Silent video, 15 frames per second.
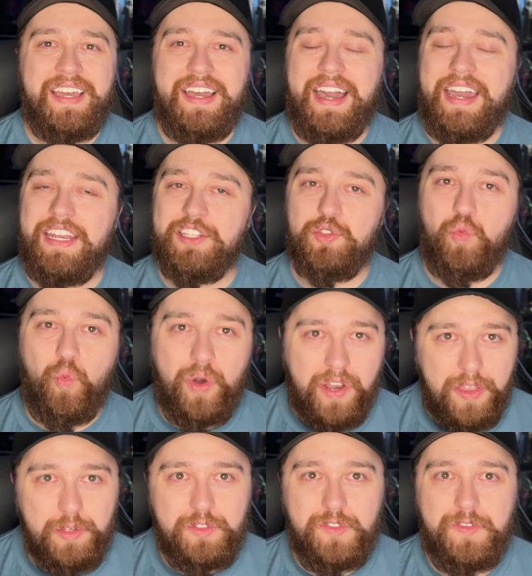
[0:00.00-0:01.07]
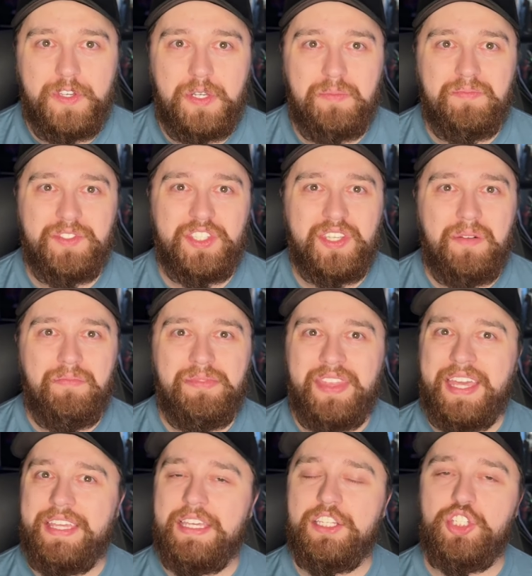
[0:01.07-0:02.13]
And it's one of those films
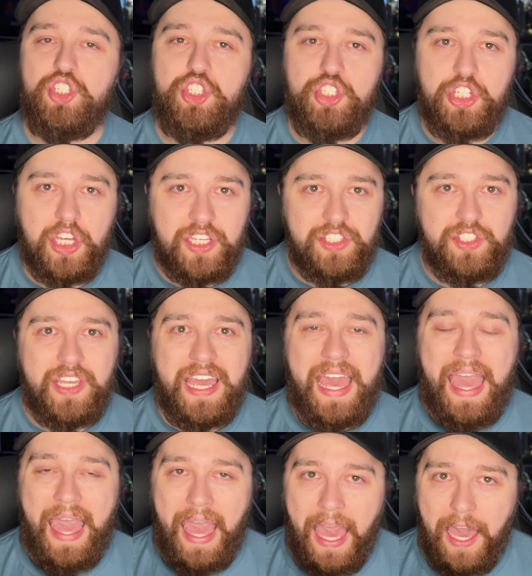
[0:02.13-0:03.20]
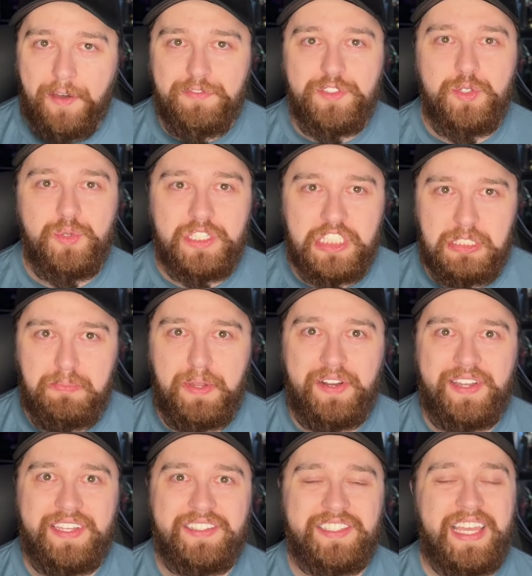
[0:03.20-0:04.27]
that you just have to
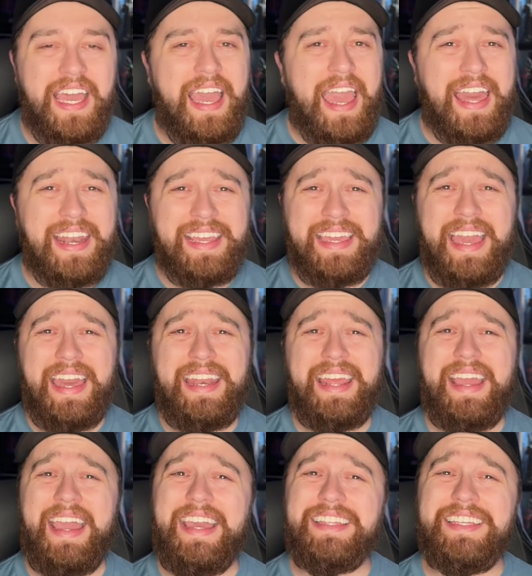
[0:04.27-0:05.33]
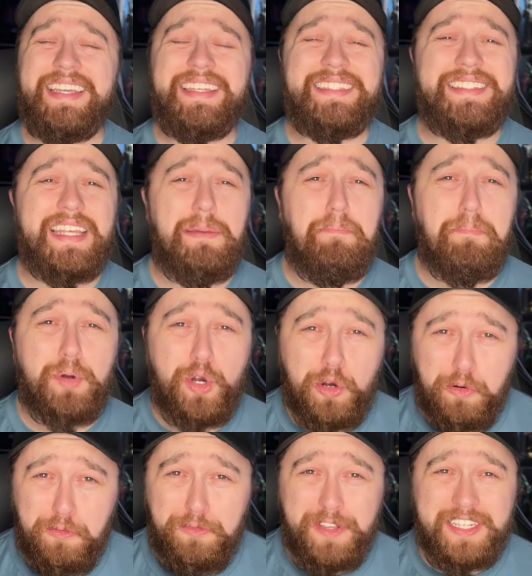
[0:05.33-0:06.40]
experience. And again, it is the
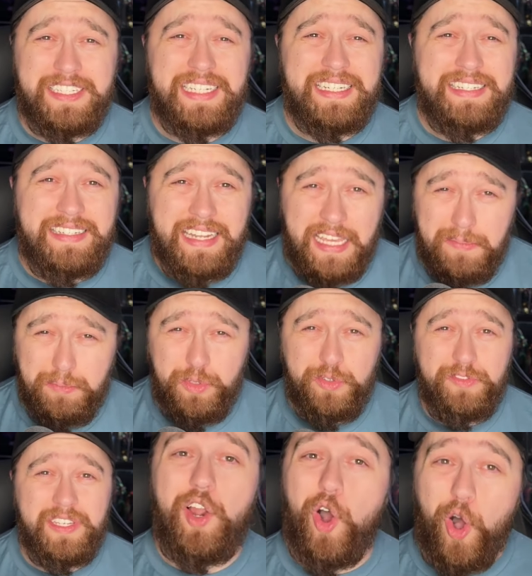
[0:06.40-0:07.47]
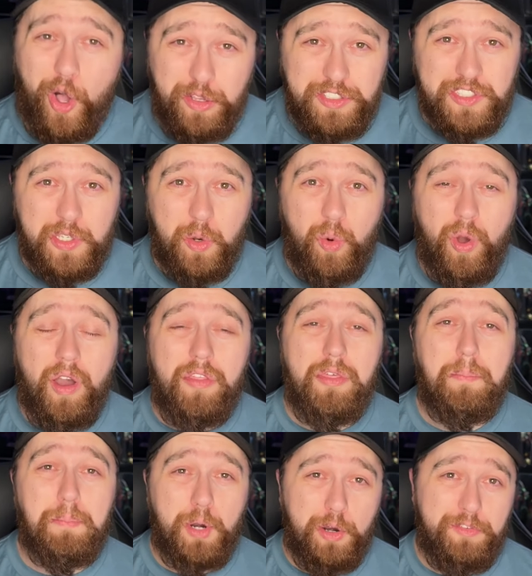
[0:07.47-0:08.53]
perfect date movie, also the
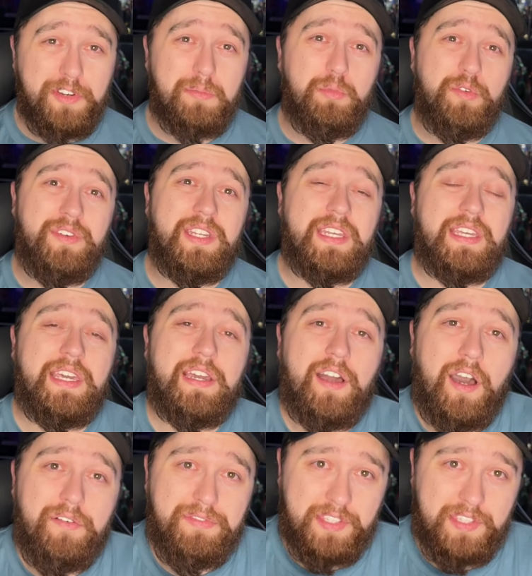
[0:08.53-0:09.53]
perfect movie to kick off the